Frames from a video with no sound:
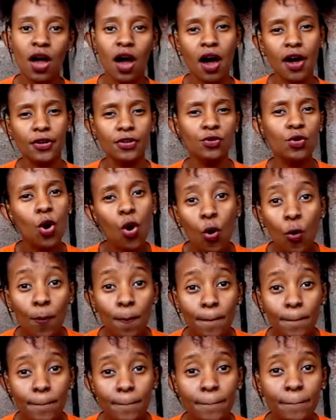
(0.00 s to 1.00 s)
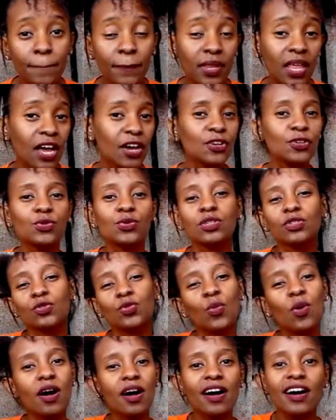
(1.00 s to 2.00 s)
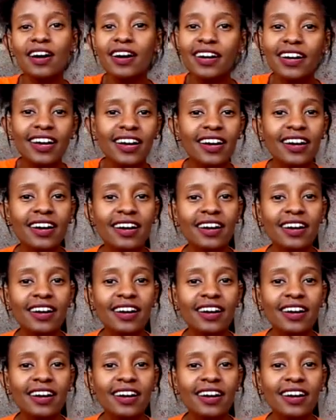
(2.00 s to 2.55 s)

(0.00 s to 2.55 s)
Are you home? Are you at work?